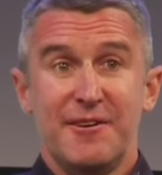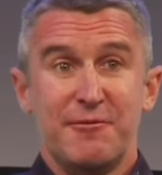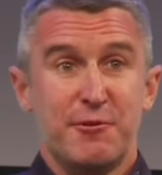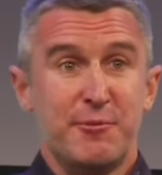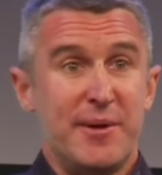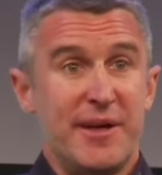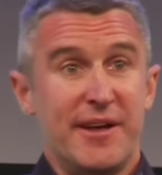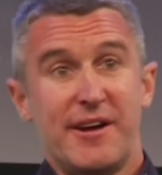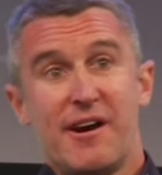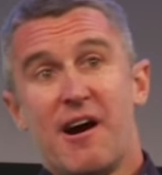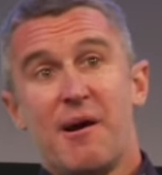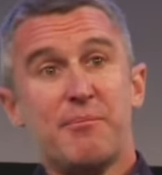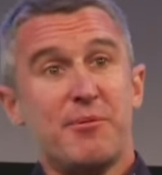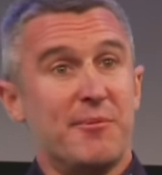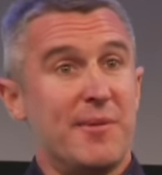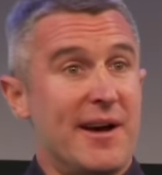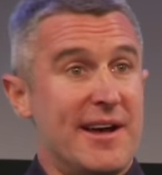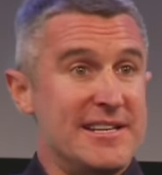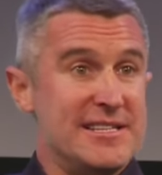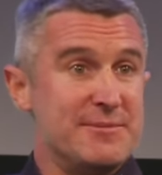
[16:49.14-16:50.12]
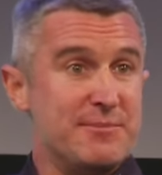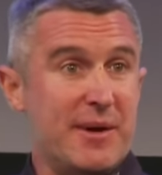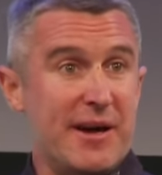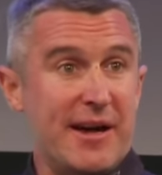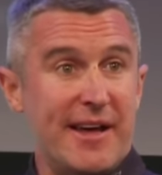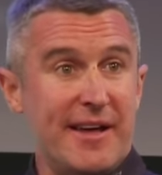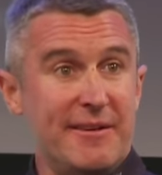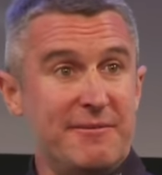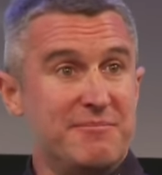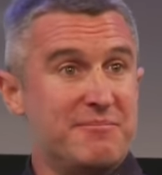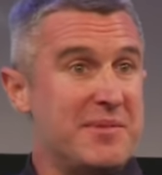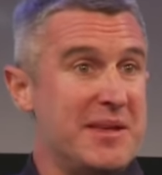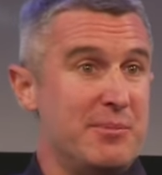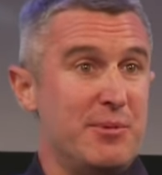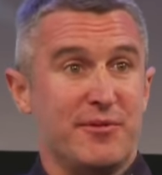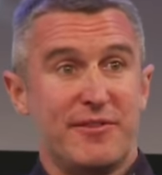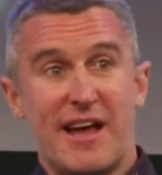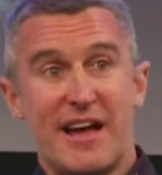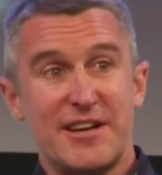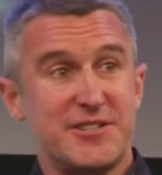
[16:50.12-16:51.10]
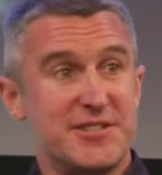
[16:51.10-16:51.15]
were being compromised by
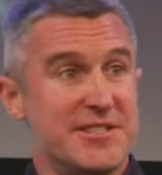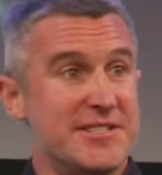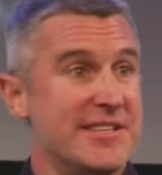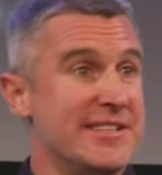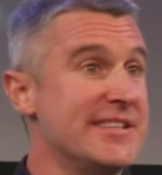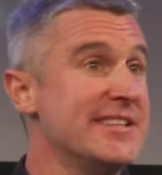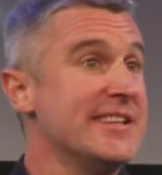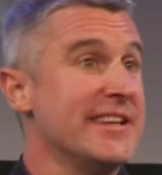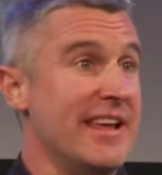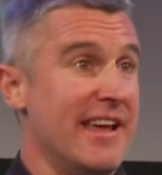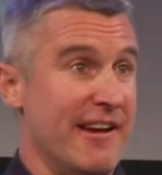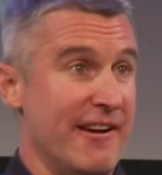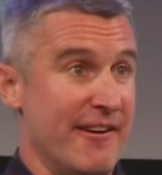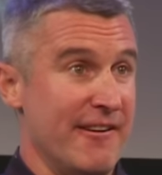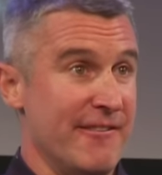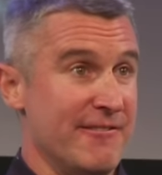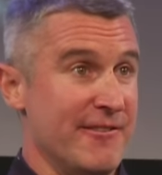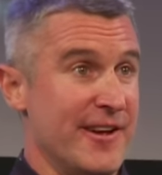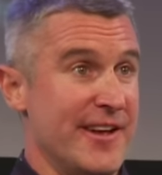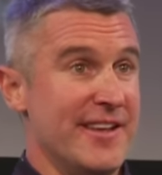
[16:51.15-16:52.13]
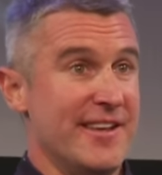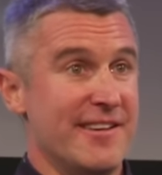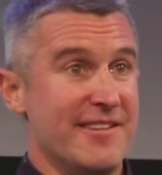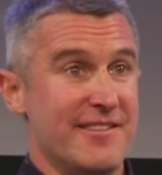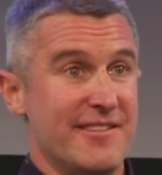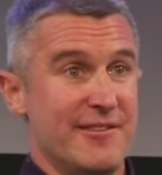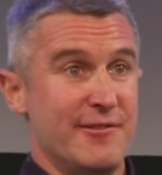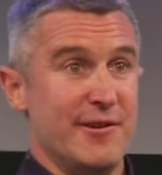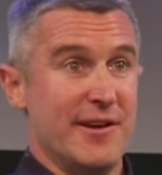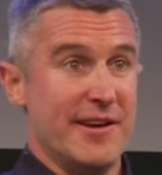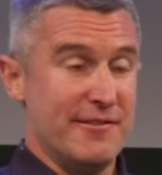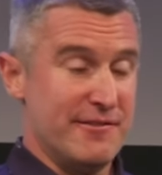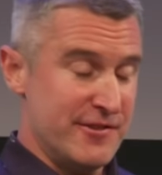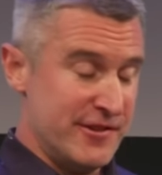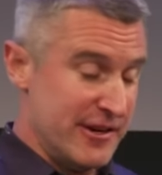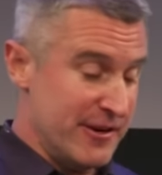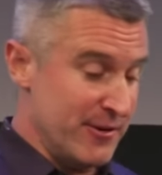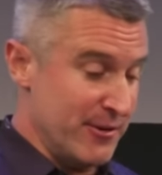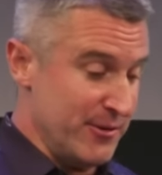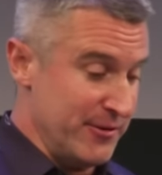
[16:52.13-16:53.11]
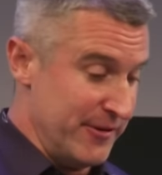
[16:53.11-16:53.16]
people's actions that didn't care, right? Because you have
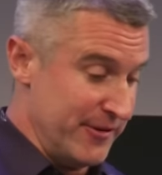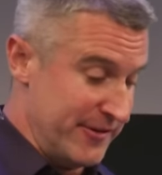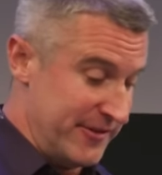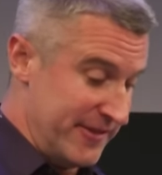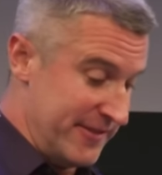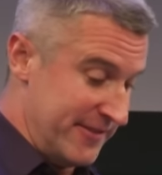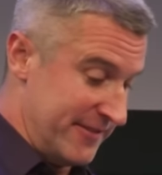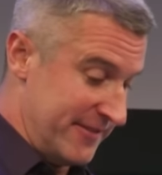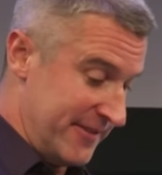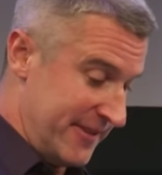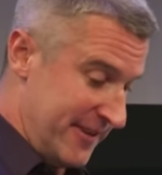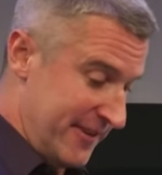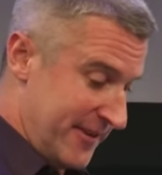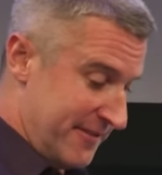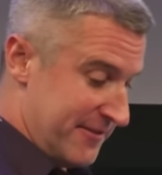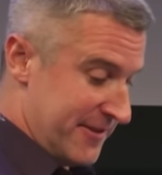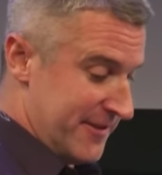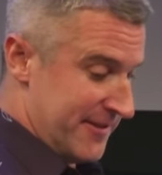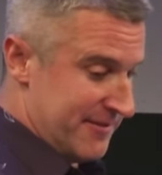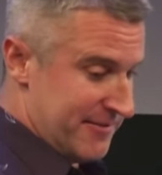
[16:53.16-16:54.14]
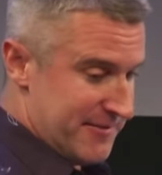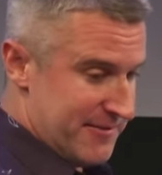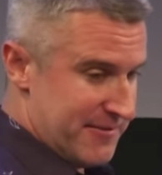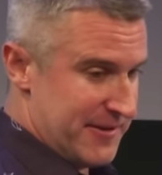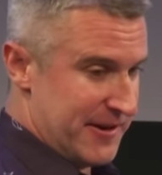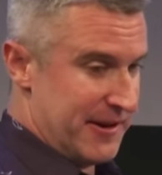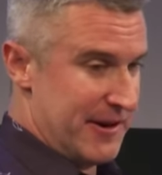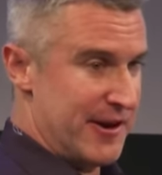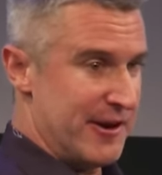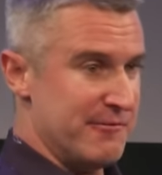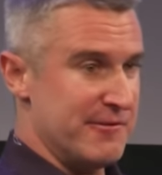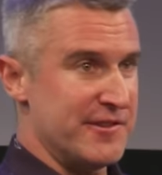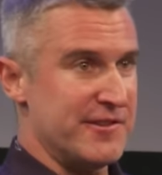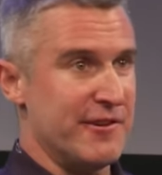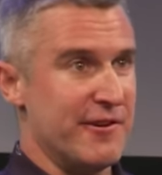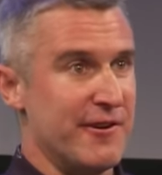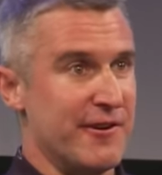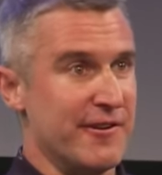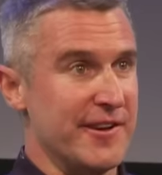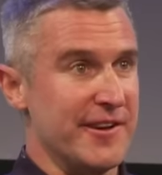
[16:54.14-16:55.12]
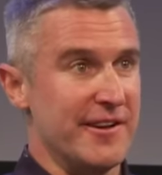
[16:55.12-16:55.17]
shareholders and you have to figure out a
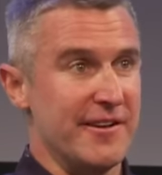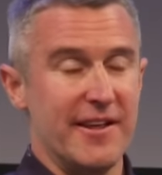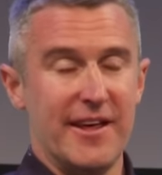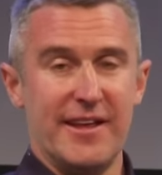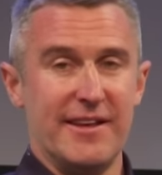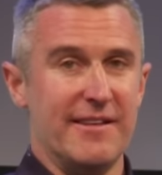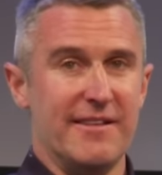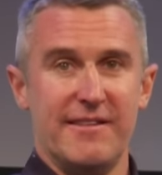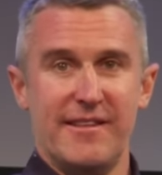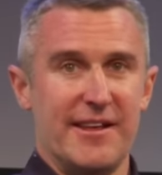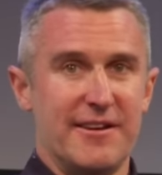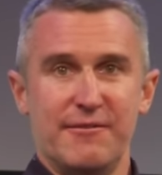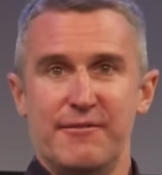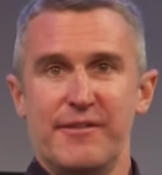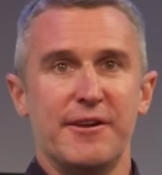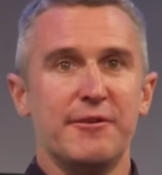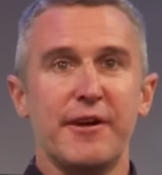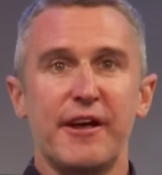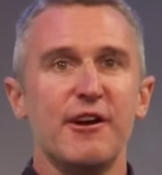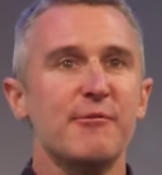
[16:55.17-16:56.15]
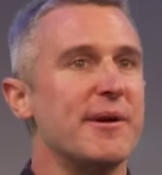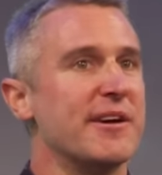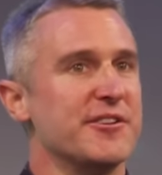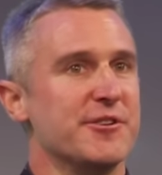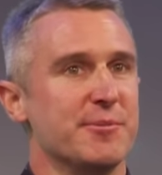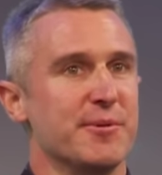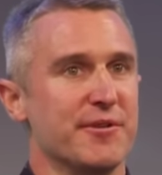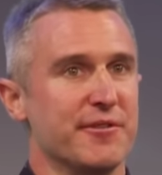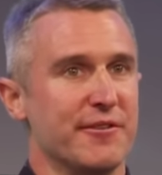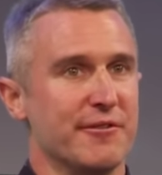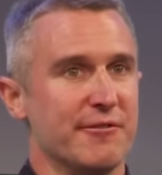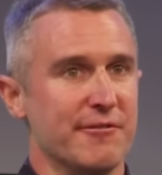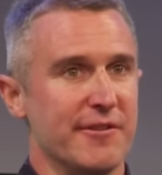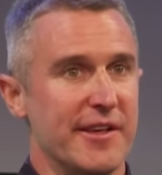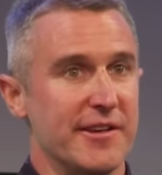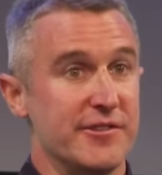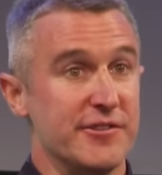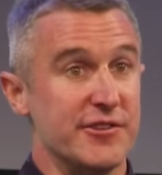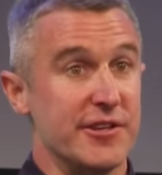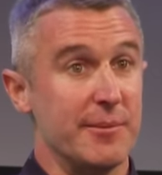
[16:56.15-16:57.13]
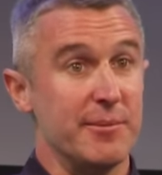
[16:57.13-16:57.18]
return, and, and they, don't, they don't care about your personal
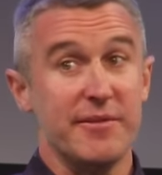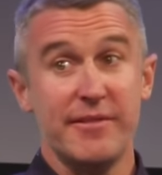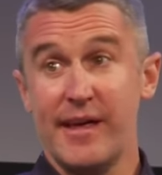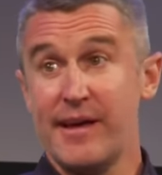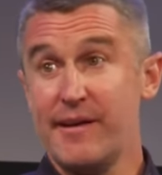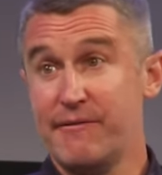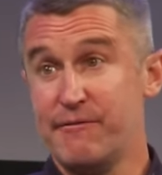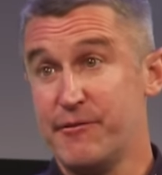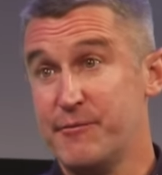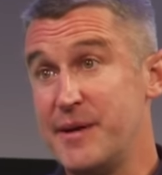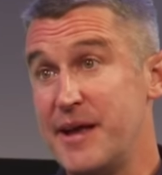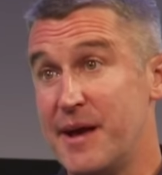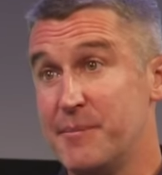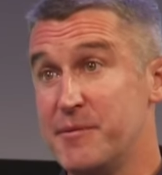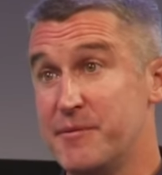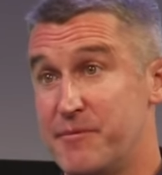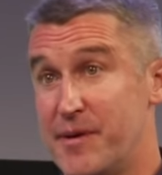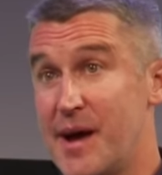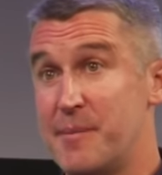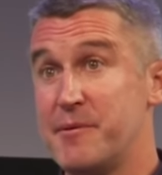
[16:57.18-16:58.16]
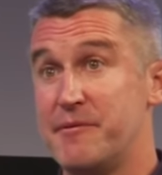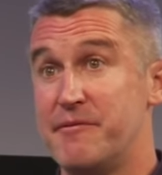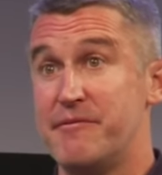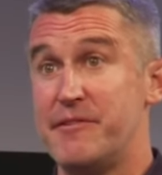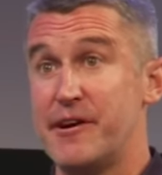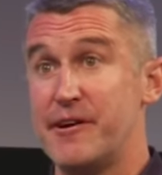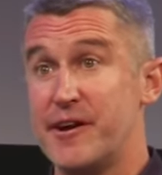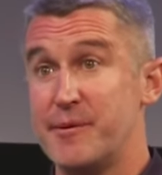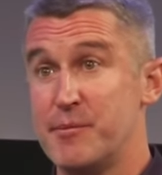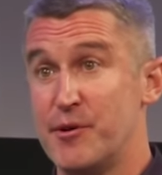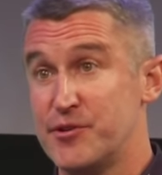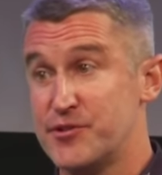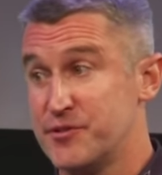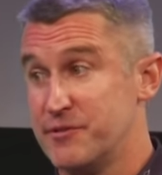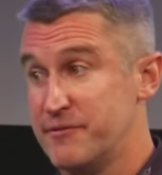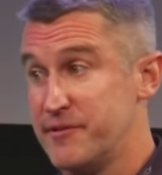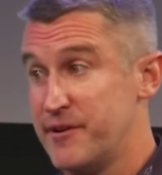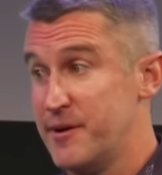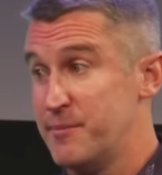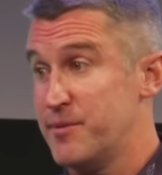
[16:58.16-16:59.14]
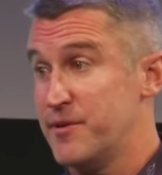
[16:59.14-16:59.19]
relationships. And that, for me, I'm a, I'm a very
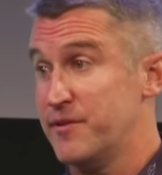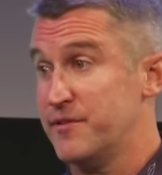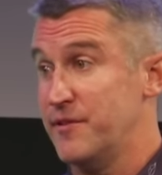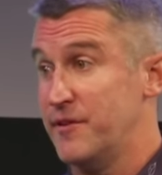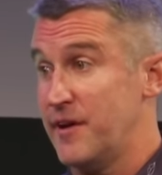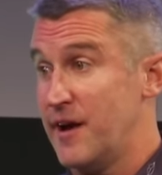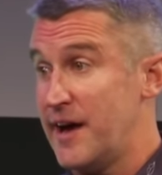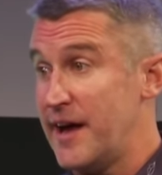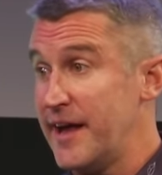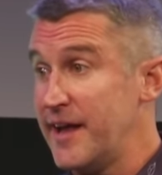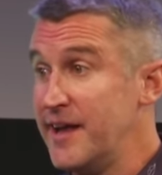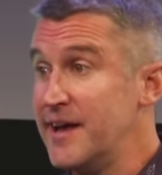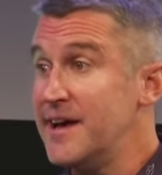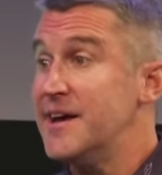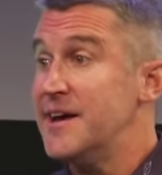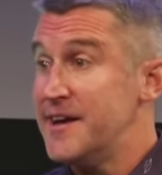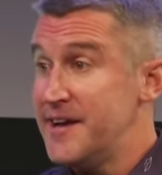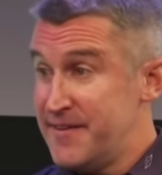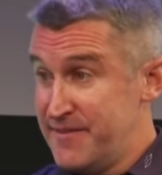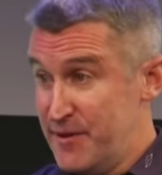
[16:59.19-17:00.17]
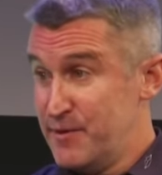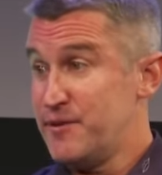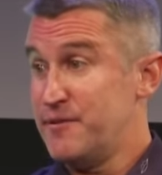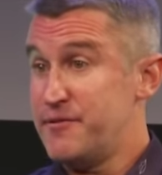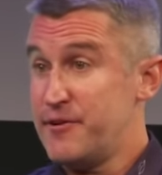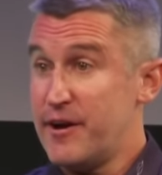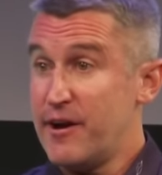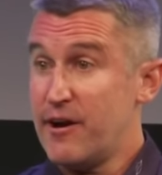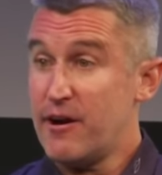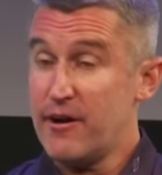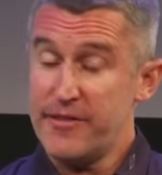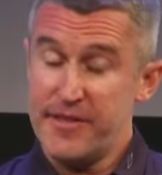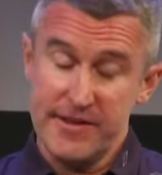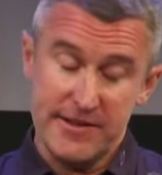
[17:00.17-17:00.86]
emotional, very personal guy. That was a very hard